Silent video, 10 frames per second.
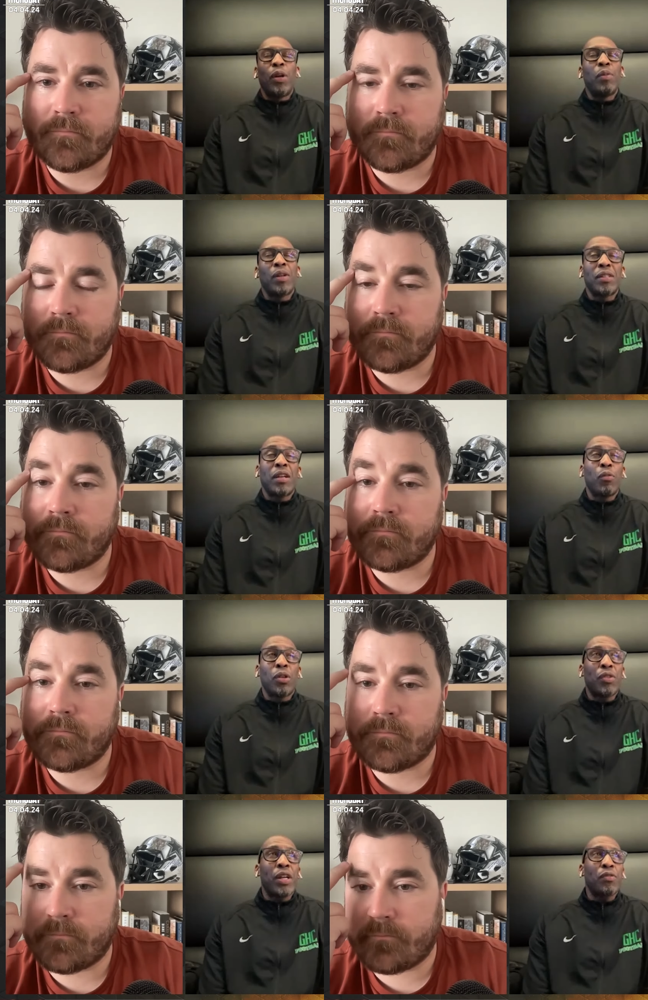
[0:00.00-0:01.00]
Speaker 1: weird because
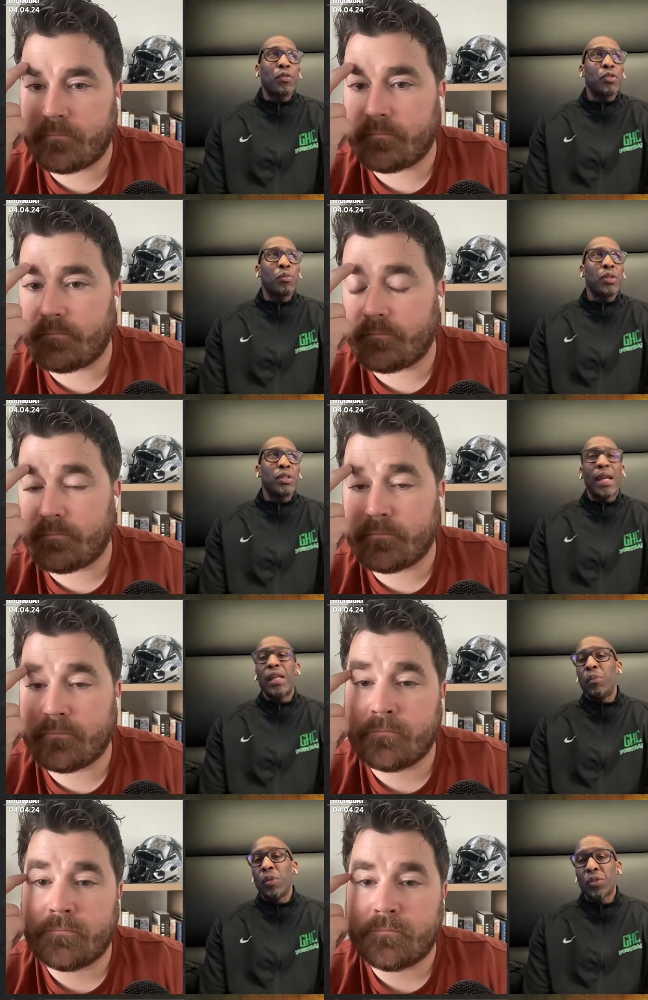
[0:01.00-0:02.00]
everyone transfers so much.
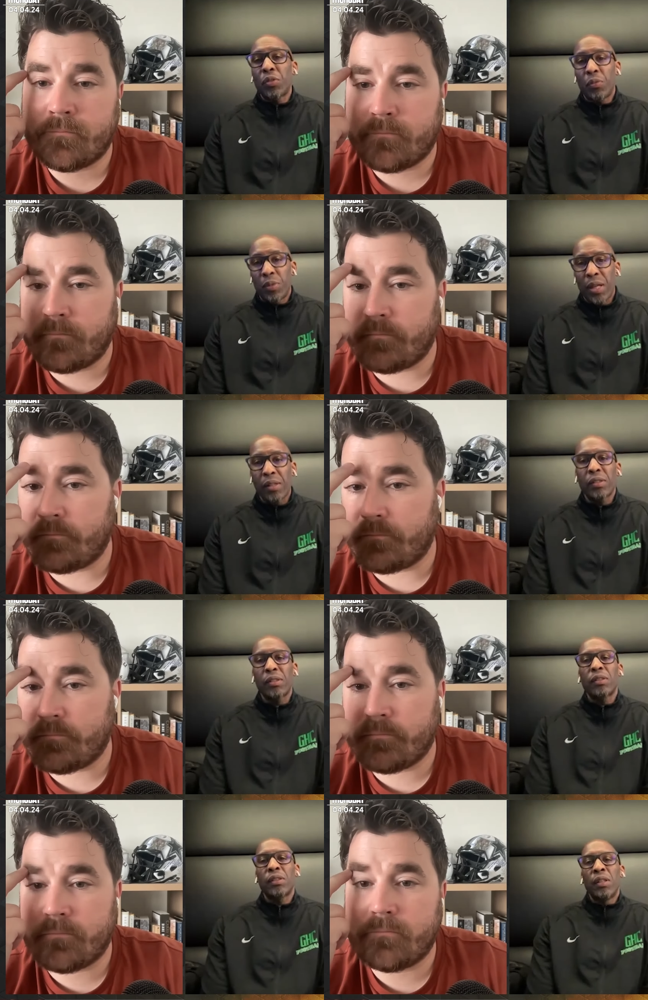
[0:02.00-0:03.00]
A.D. Mitchell from
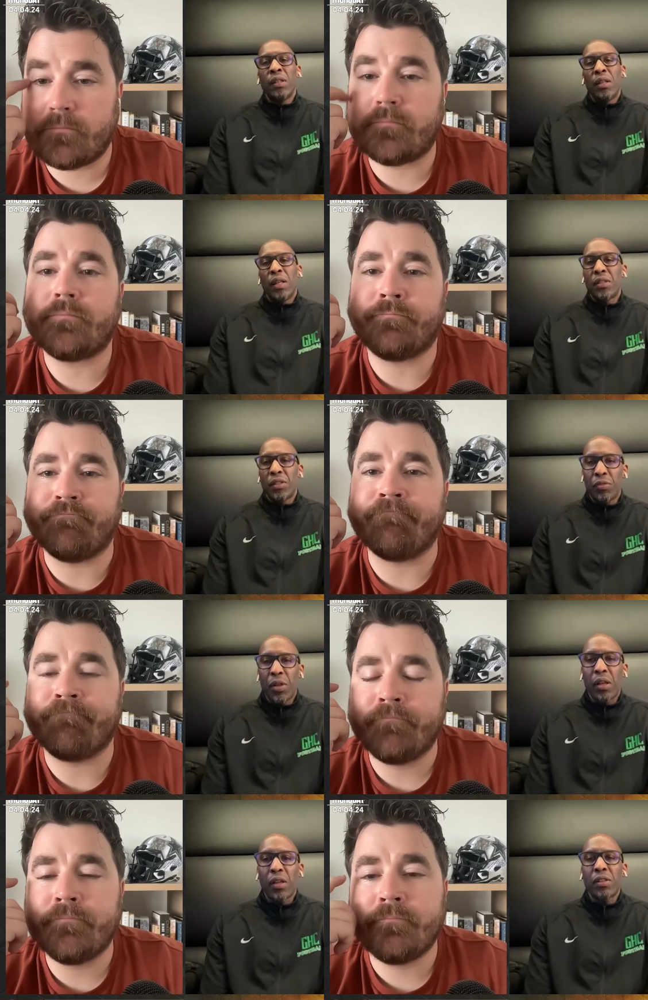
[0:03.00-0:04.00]
Texas is intriguing